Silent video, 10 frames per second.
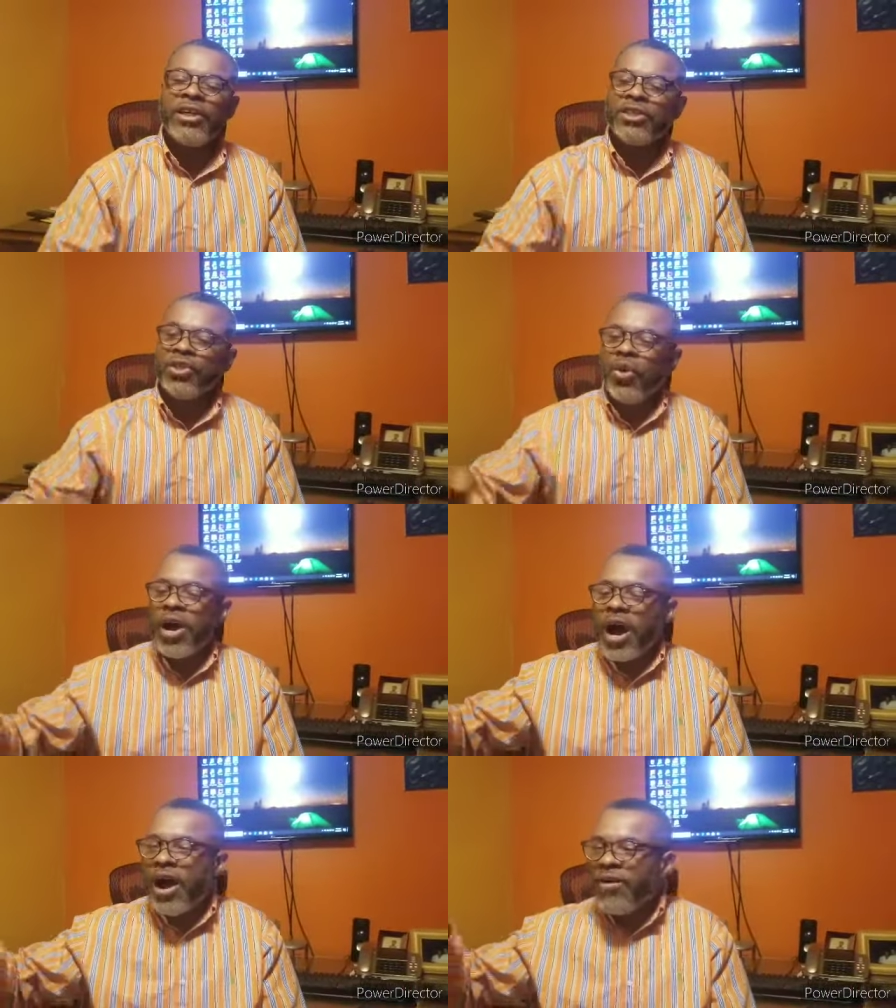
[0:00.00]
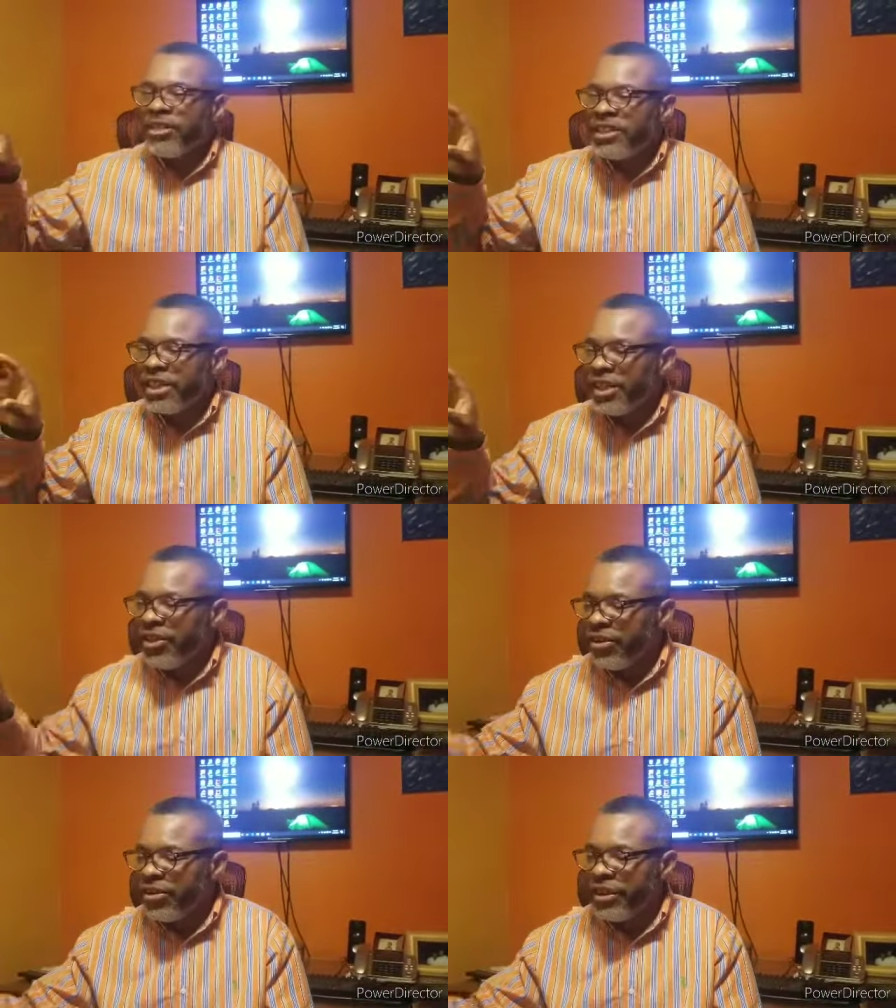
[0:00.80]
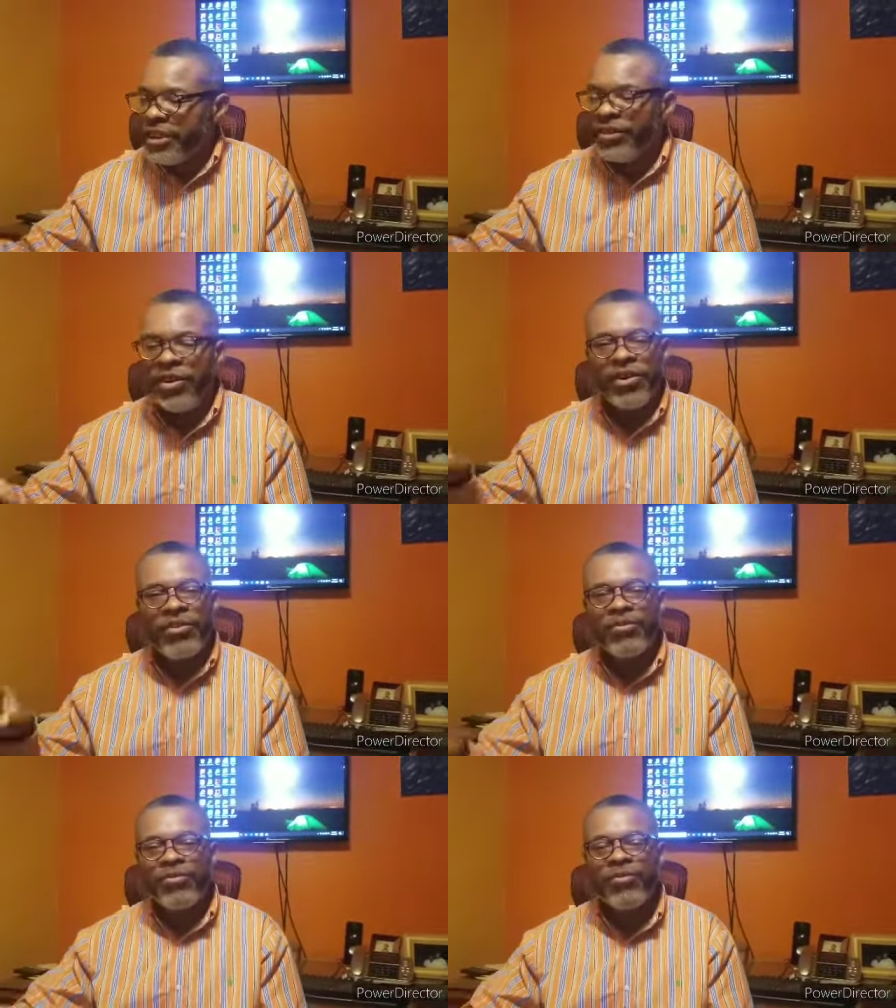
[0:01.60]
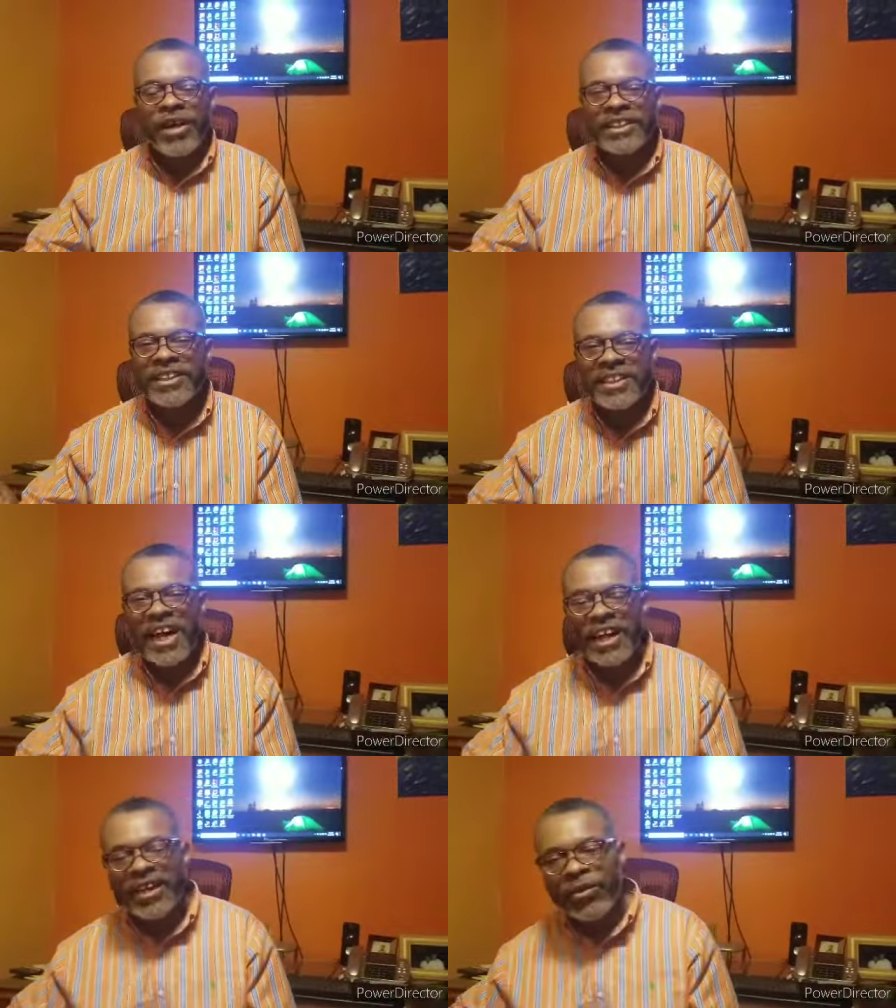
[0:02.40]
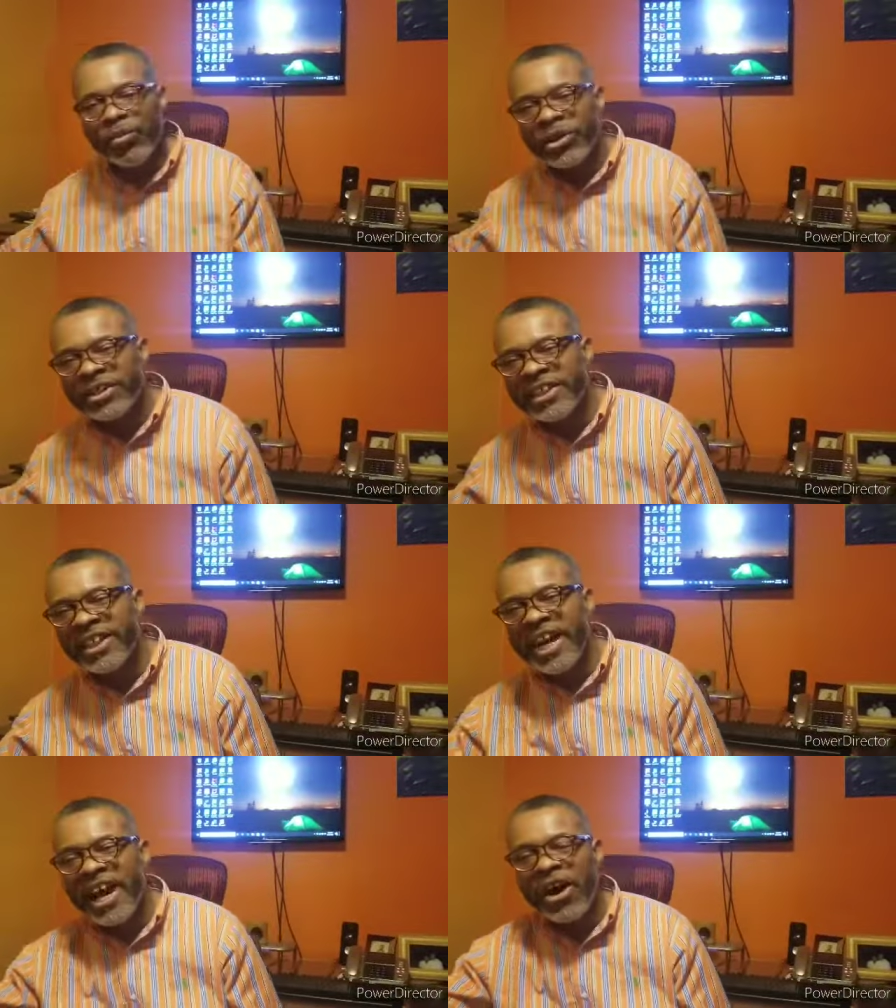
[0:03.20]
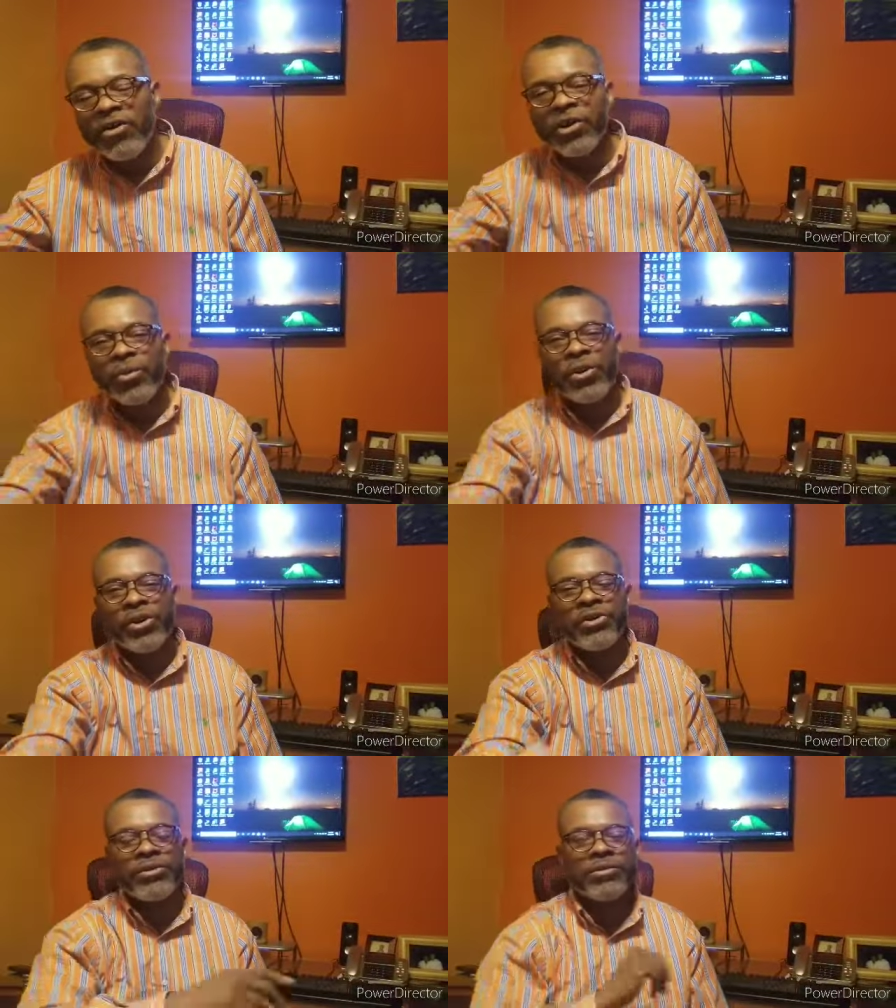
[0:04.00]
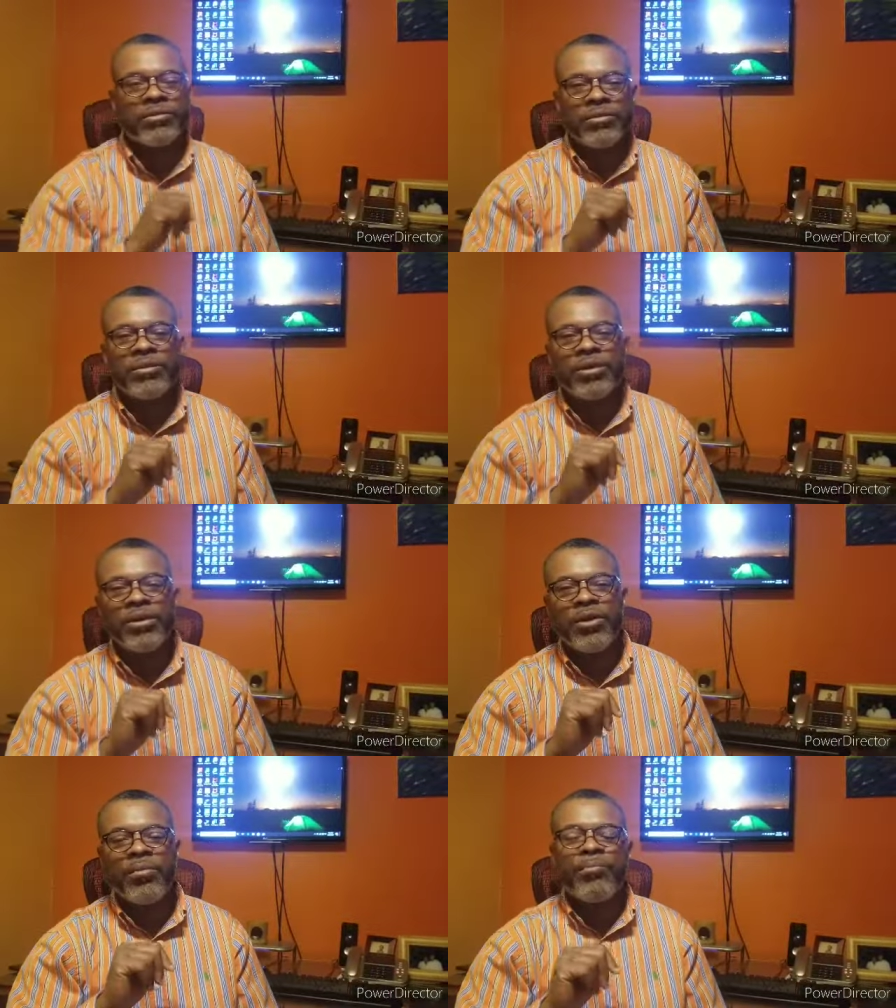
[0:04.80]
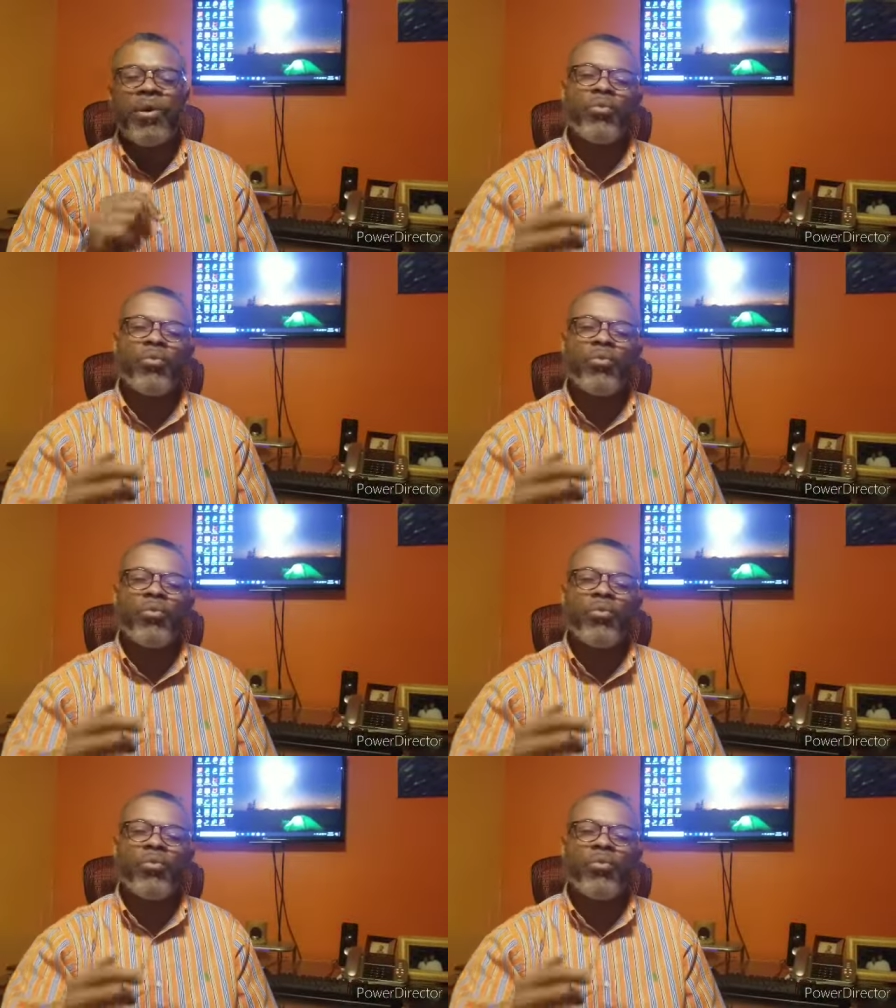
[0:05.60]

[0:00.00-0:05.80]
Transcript: So our security rests not in what's in the outer world, but